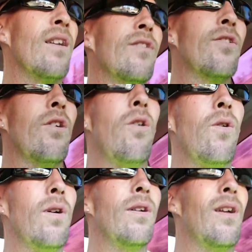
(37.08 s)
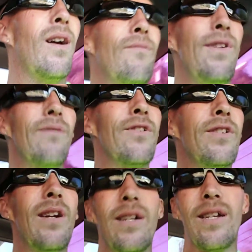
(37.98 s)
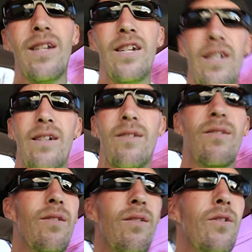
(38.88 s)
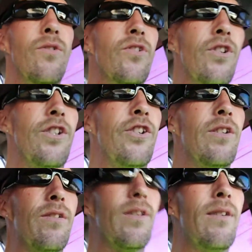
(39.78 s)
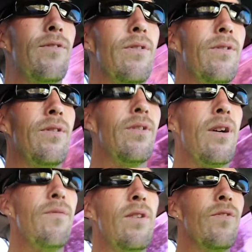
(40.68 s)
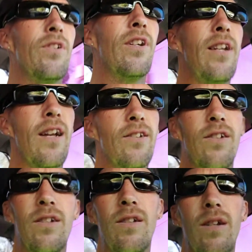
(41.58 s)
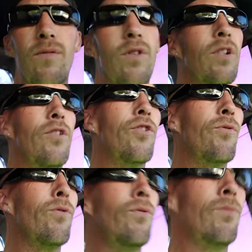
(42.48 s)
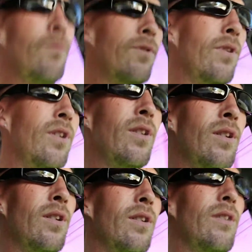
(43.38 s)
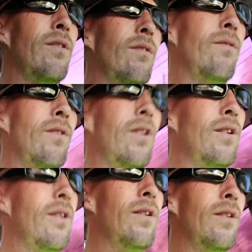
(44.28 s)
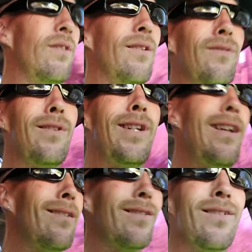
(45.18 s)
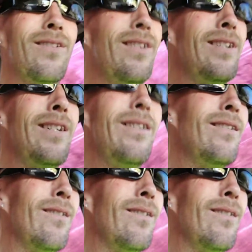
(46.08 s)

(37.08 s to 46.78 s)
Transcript: So I've never done any hallucinogens ever. I've never done acid, never done shrooms, never done ecstasy.